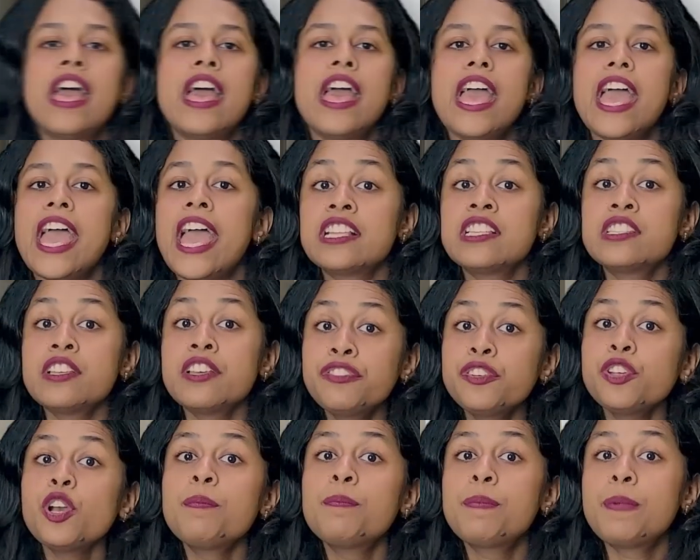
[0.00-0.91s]
And if
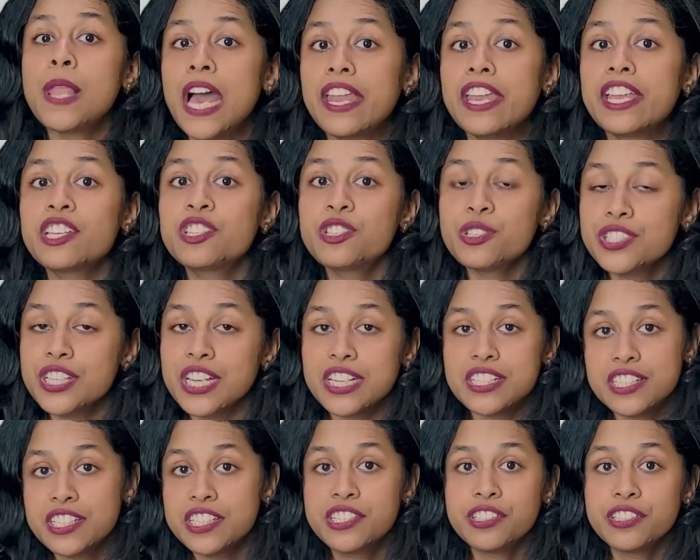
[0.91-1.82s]
you're planning to
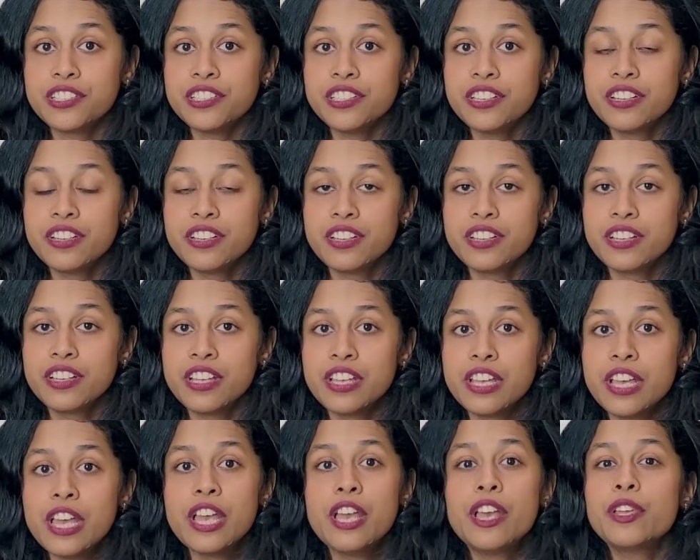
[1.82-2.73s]
study here,
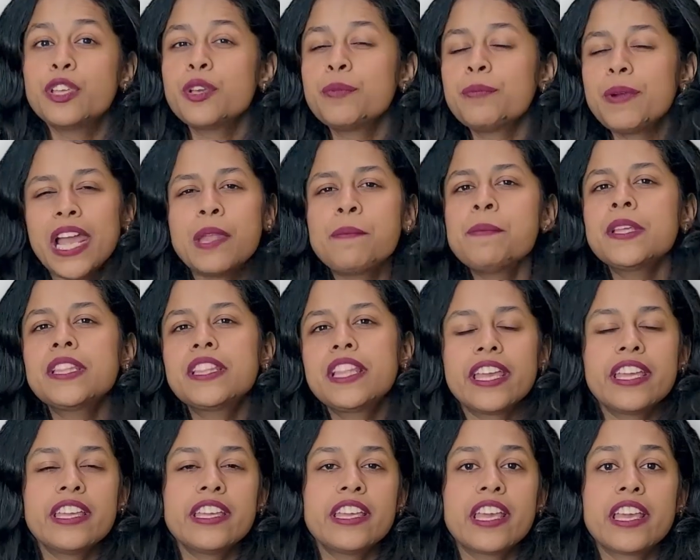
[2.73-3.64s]
you might be
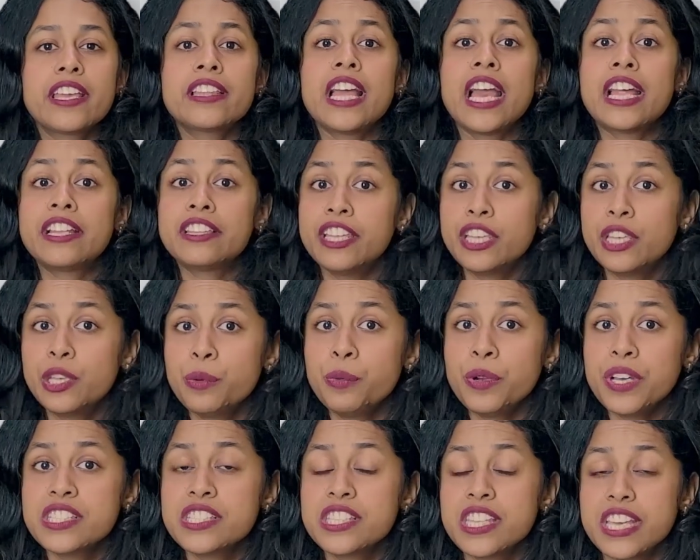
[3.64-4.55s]
thinking that the
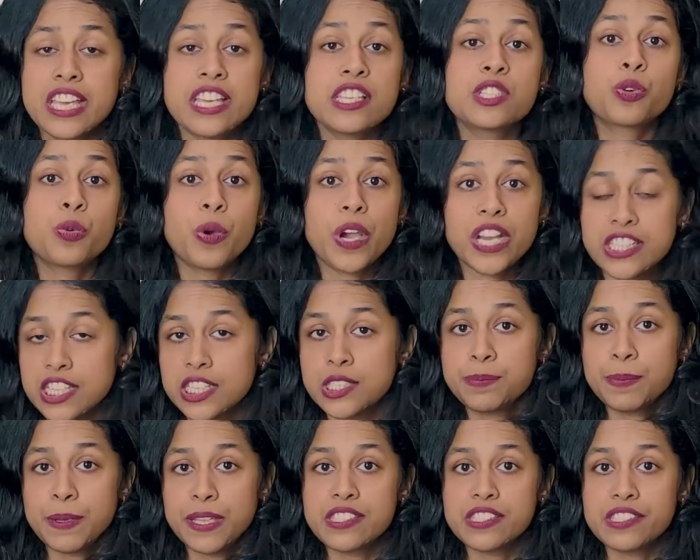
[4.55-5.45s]
USA is quite
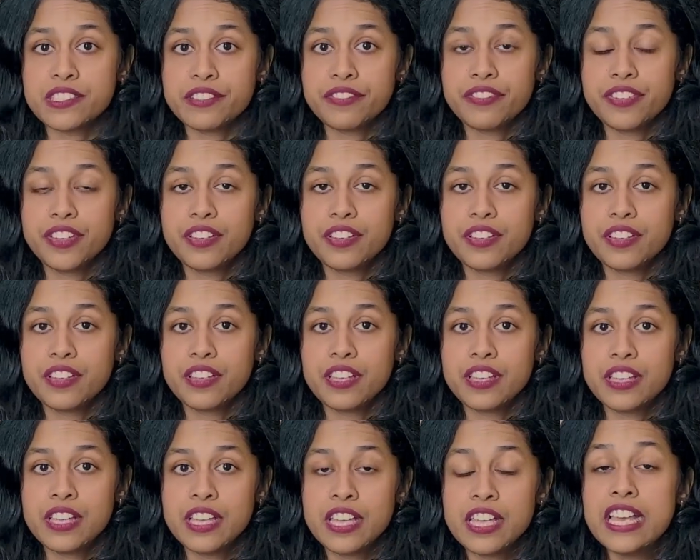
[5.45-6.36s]
expensive.
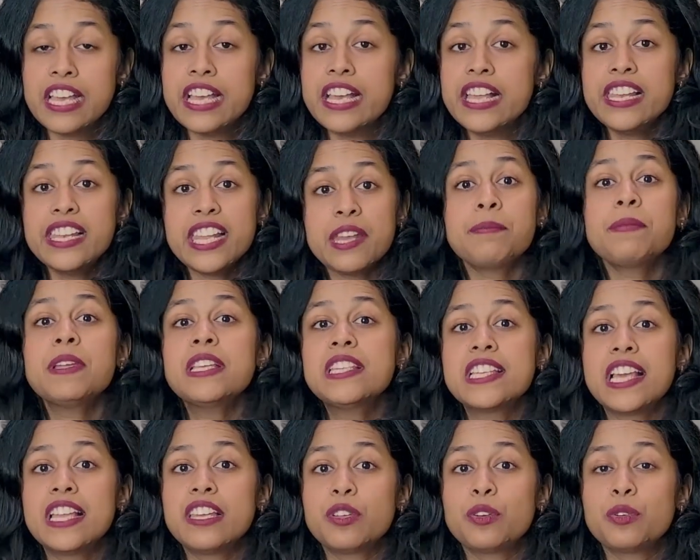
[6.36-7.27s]
Let me
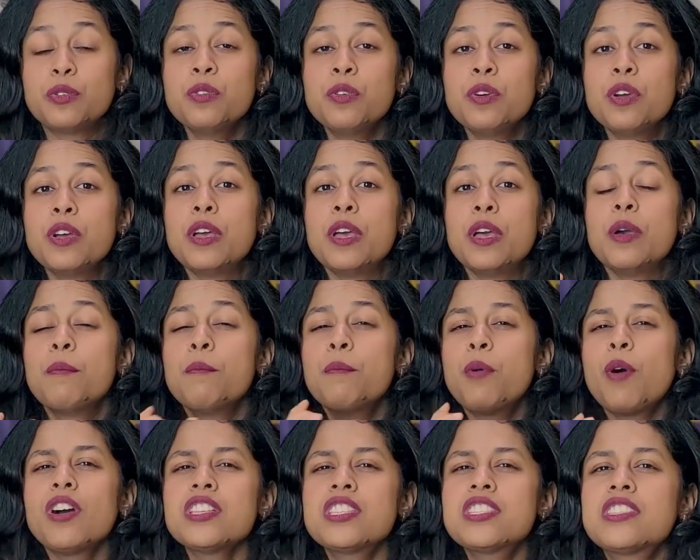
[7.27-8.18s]
tell you,
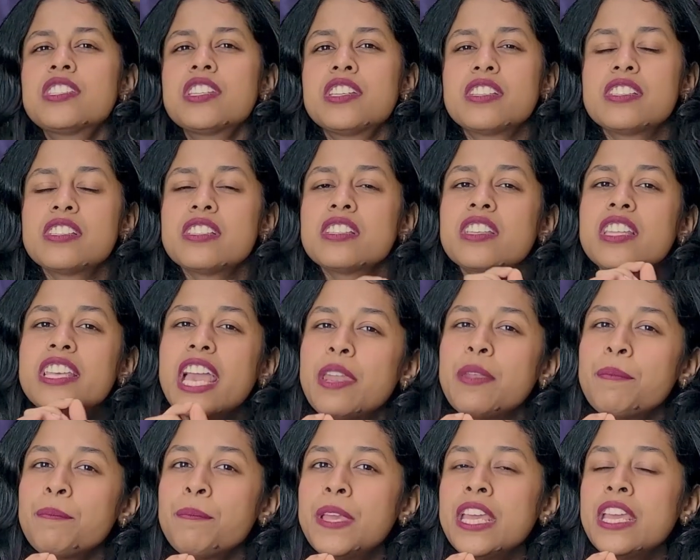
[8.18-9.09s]
Boston
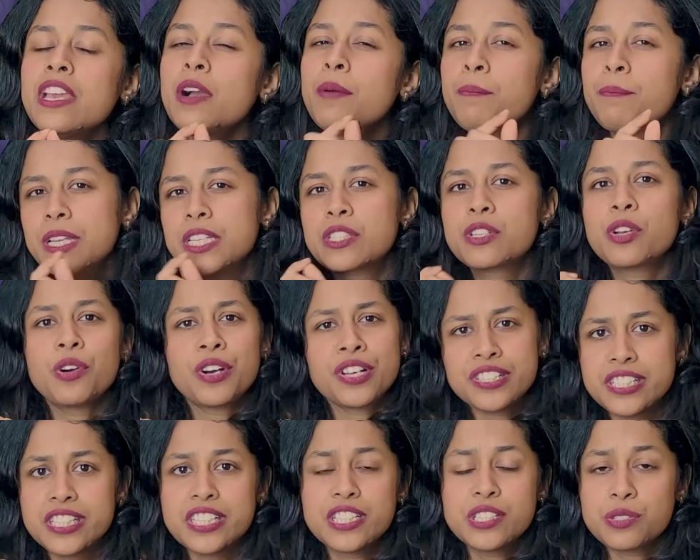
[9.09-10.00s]
can be a bit
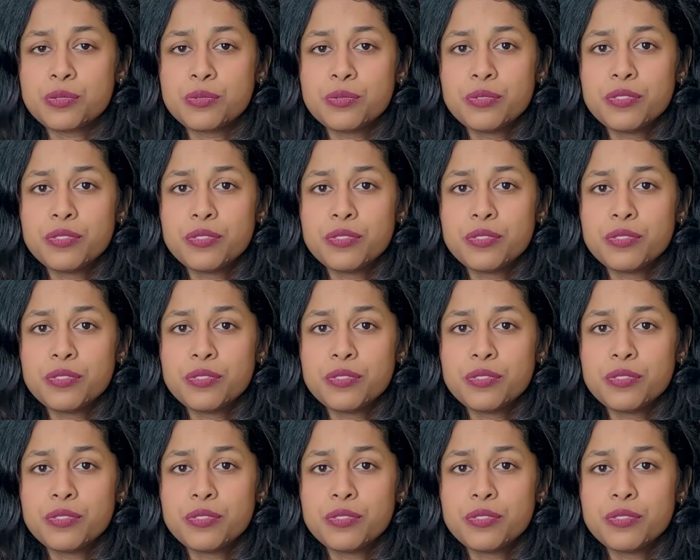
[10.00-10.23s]
costly too.